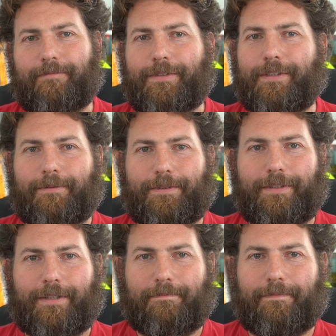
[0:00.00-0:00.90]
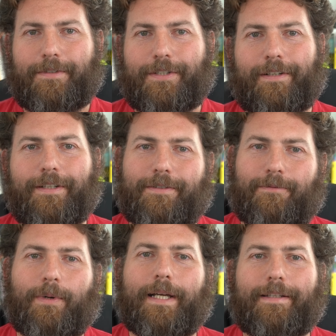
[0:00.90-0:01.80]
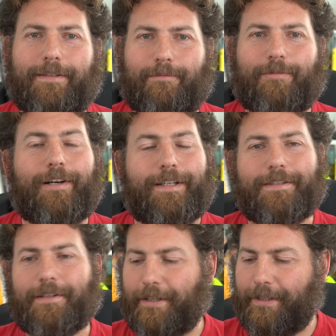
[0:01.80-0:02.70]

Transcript: It certainly wasn't the size and weight and price.